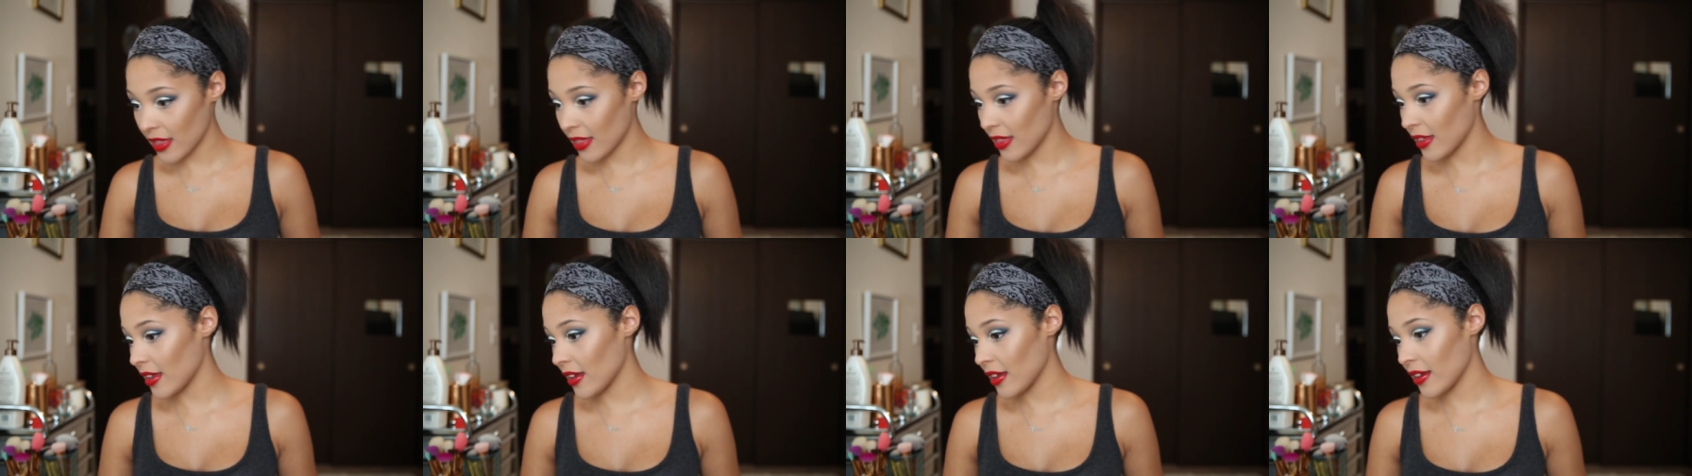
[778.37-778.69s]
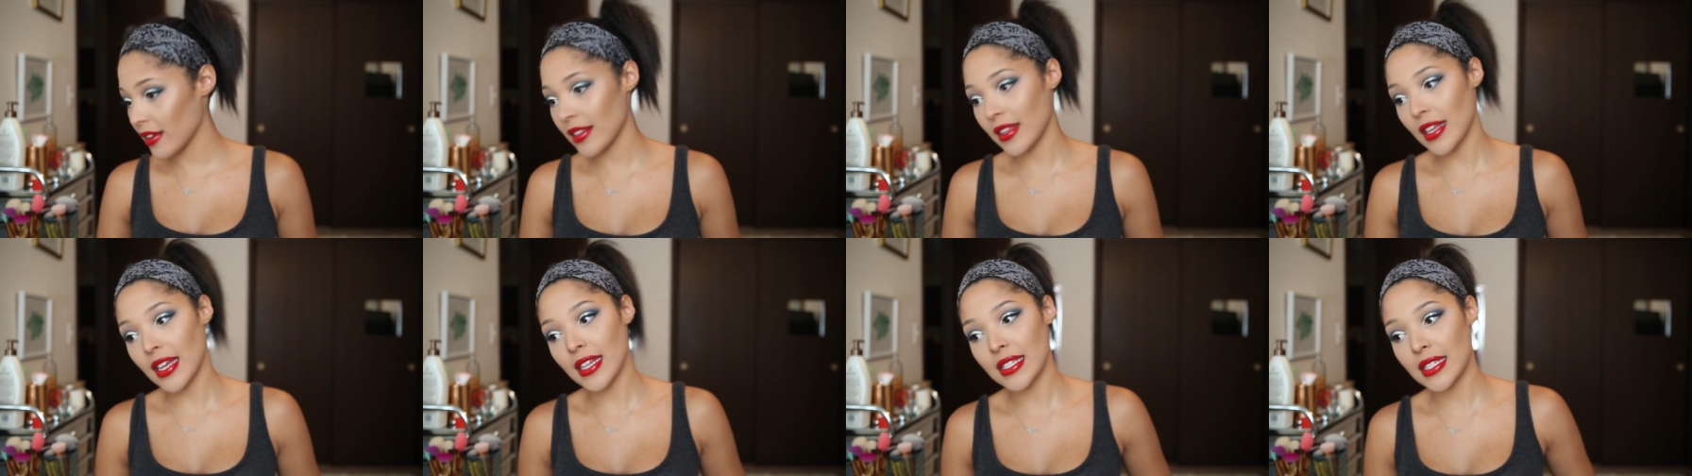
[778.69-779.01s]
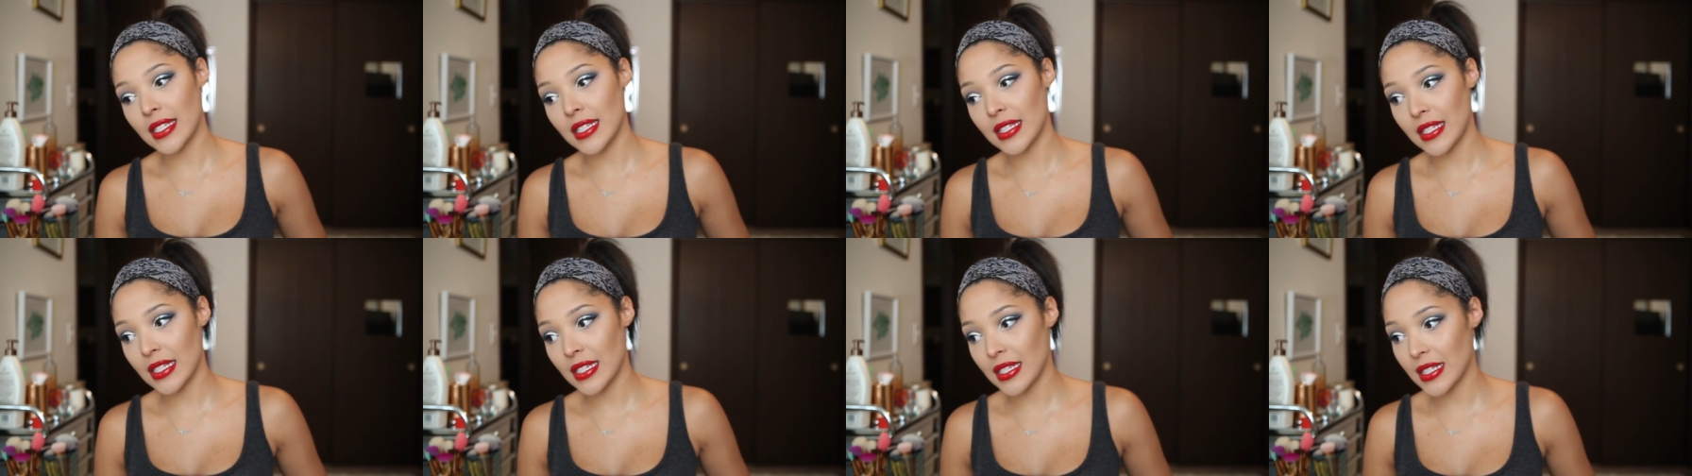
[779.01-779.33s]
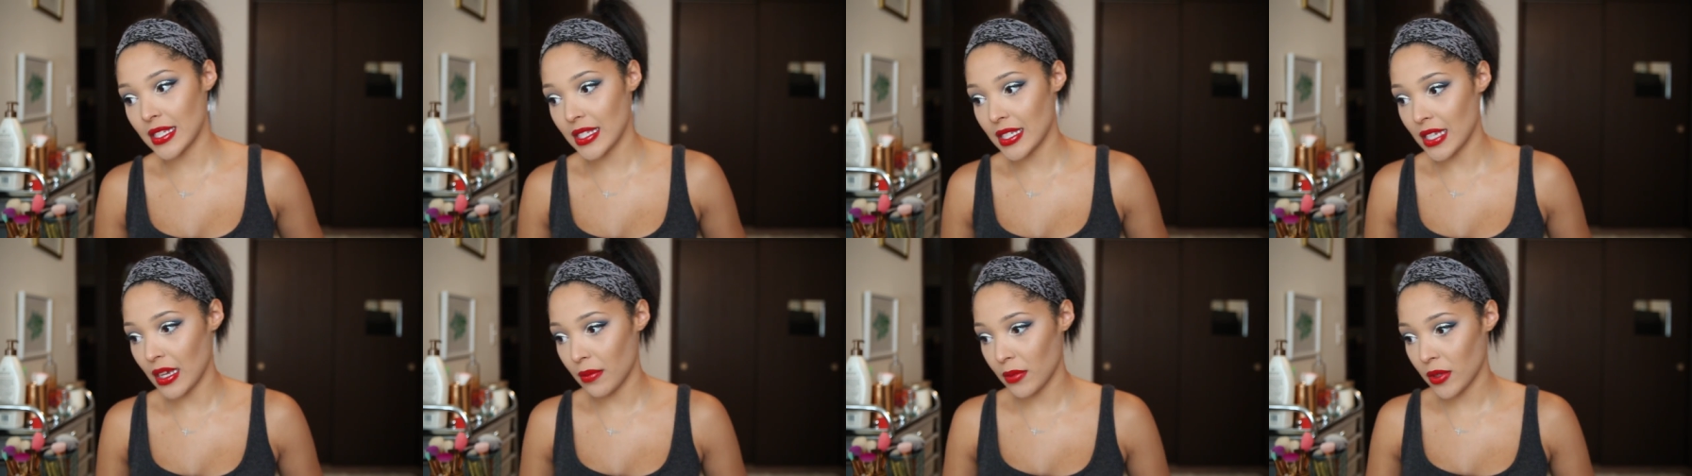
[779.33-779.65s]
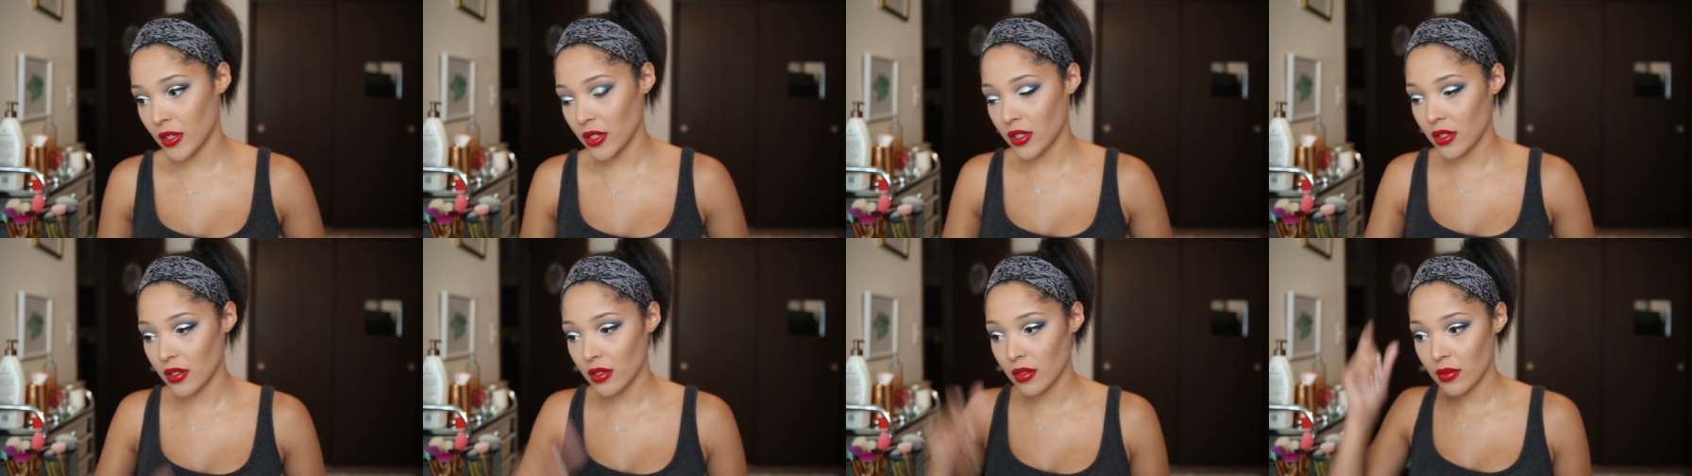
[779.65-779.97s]
think that since it's
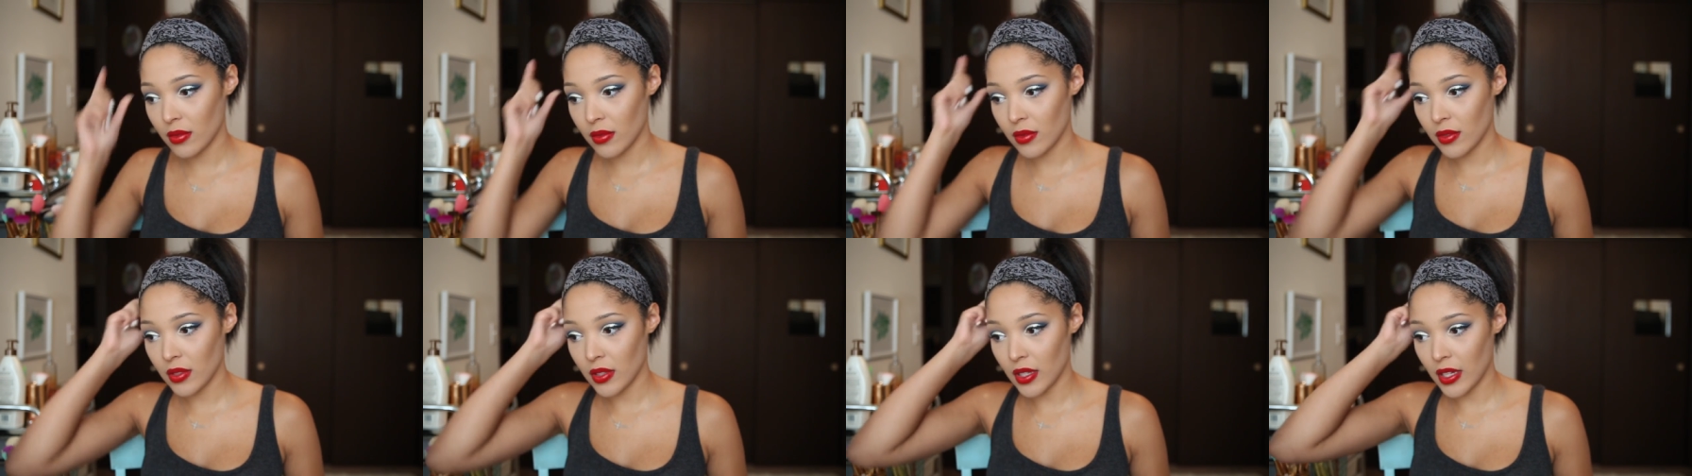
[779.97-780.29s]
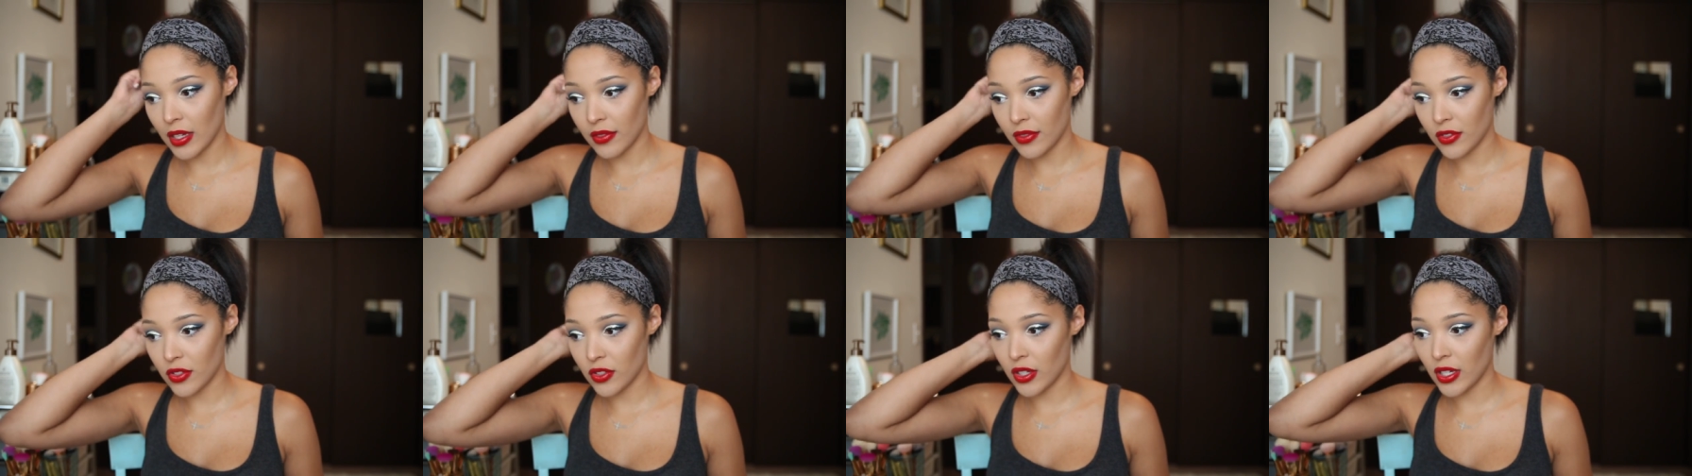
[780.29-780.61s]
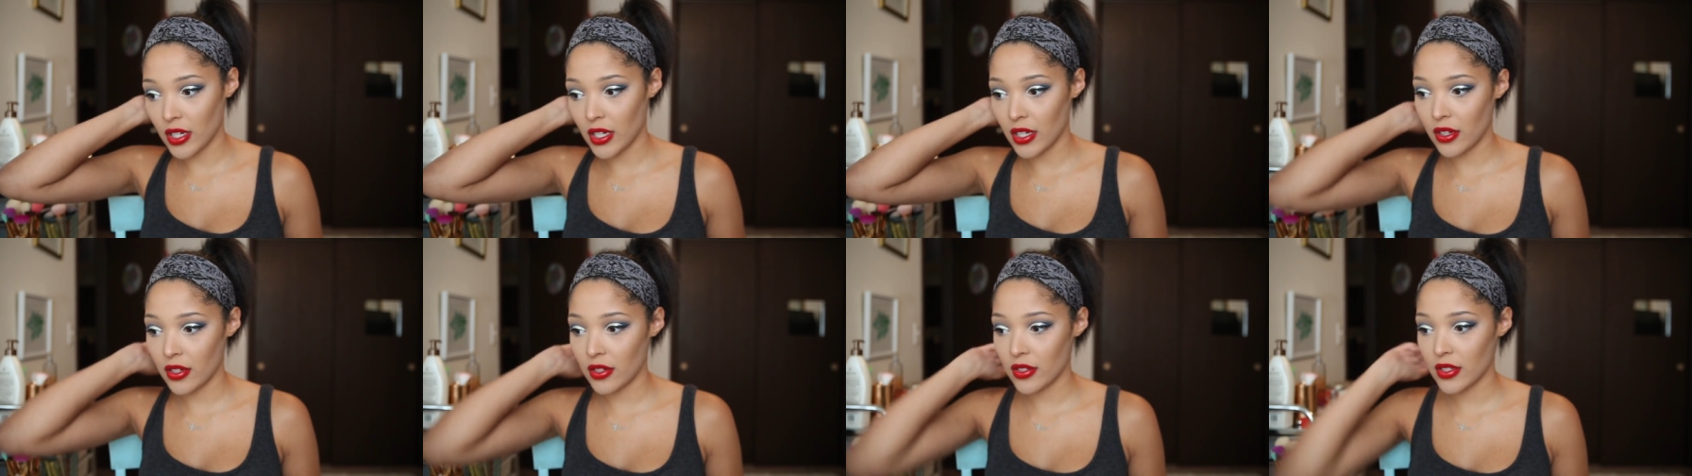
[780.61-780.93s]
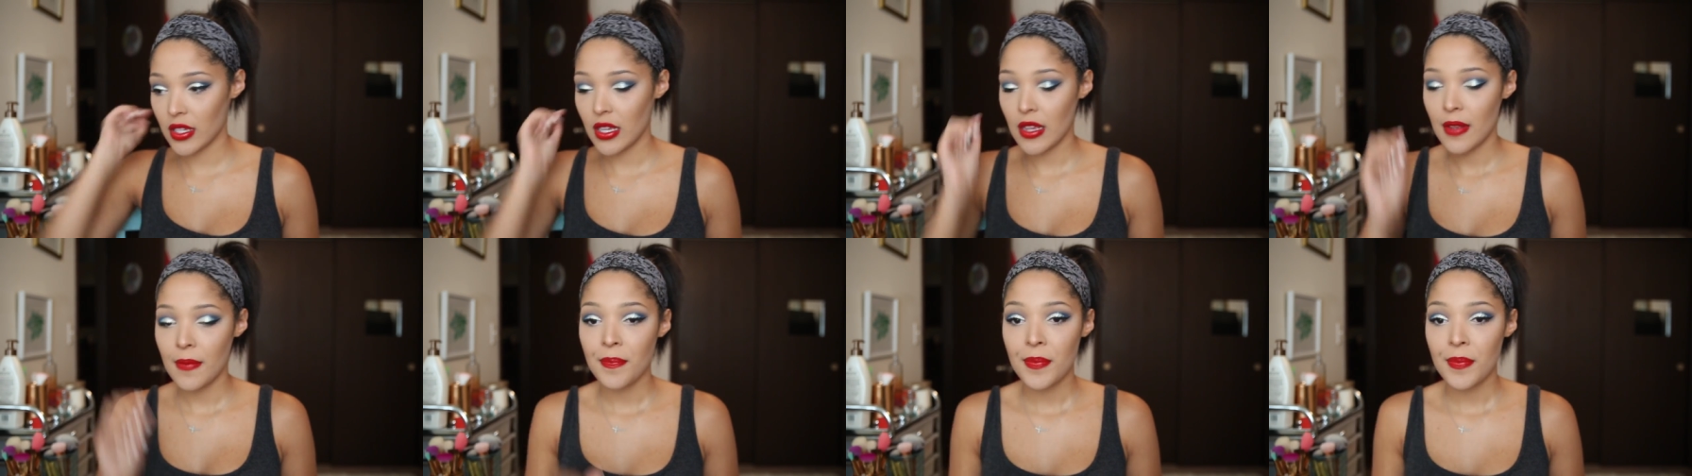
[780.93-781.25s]
summer, I have straight hairs.